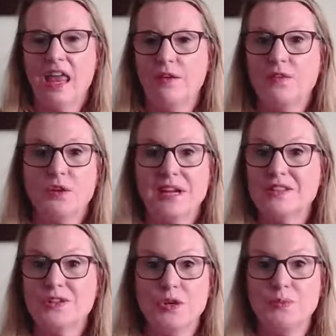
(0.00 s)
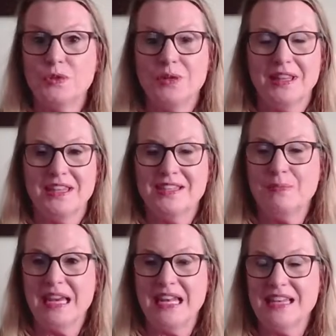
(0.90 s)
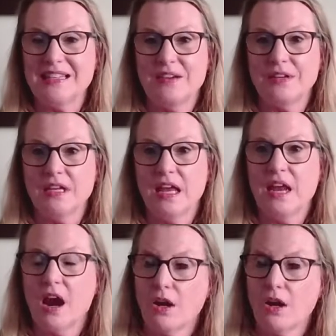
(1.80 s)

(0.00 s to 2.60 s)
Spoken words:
If you're at Zoom doing these meetings every day,